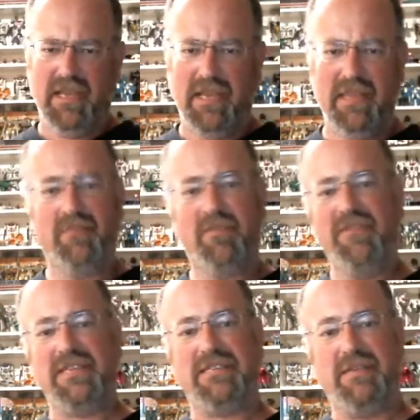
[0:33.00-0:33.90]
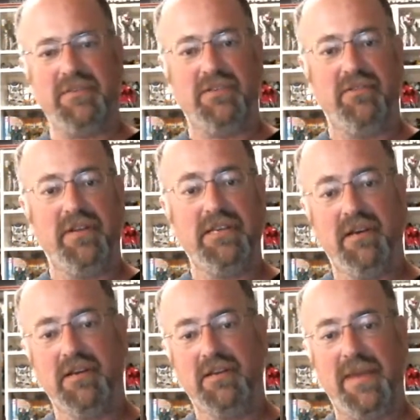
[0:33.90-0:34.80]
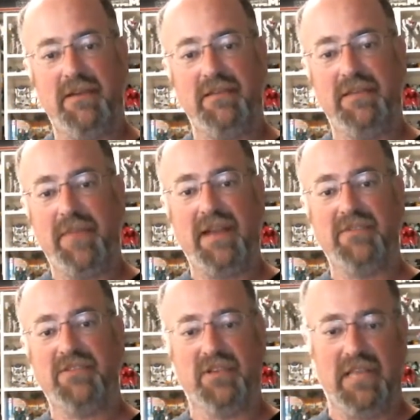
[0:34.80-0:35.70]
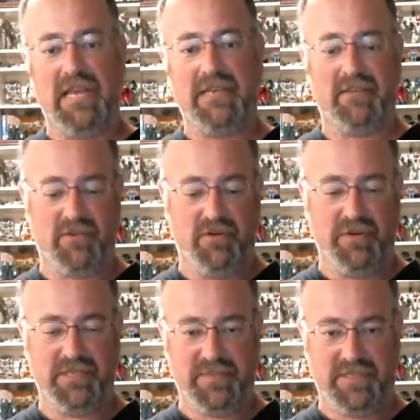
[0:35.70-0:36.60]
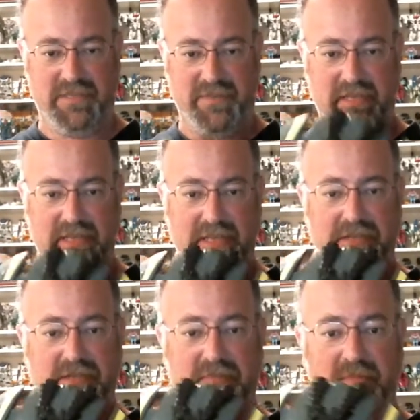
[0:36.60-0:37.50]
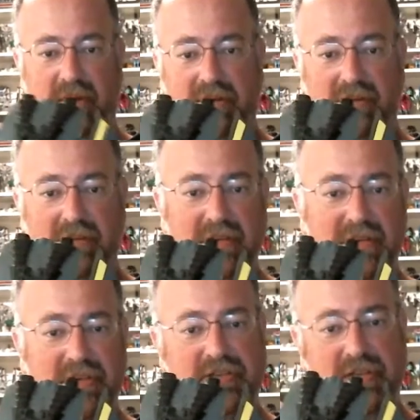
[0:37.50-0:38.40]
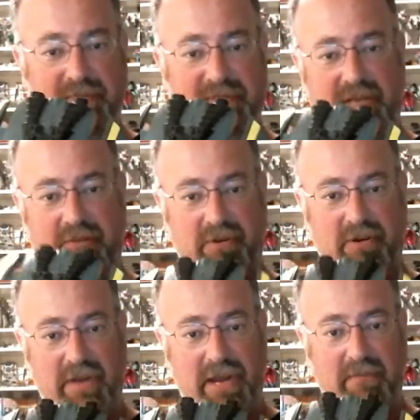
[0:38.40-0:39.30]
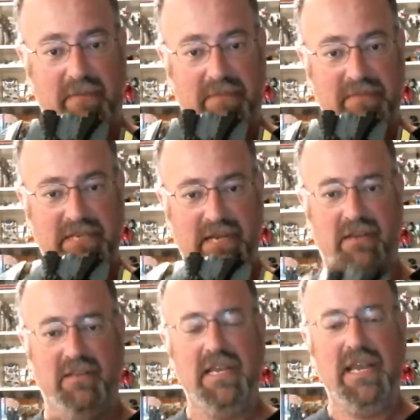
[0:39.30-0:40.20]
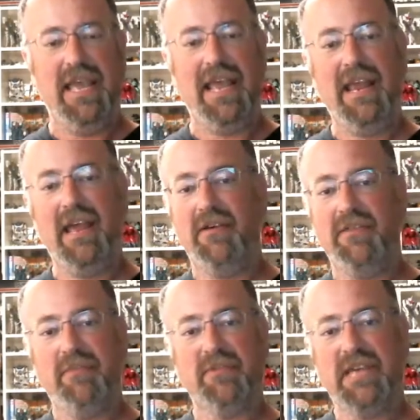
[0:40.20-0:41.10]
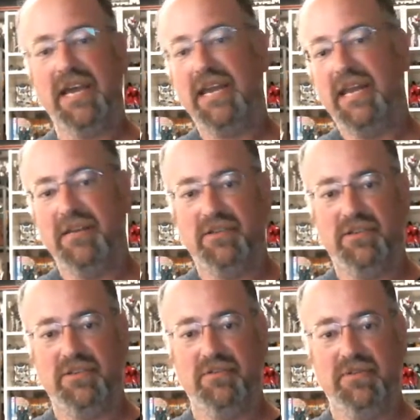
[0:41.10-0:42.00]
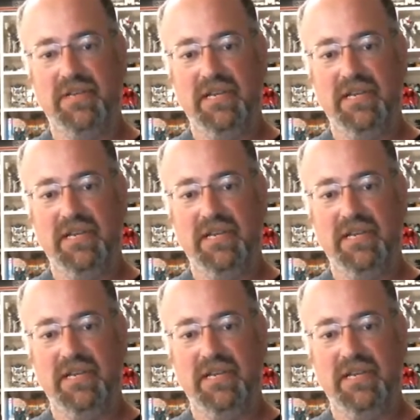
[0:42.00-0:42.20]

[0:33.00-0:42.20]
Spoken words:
In the previous episode, I talked about the Battlestar Galactica toys, specifically the small ships that were created by Mattel, and how they were tied into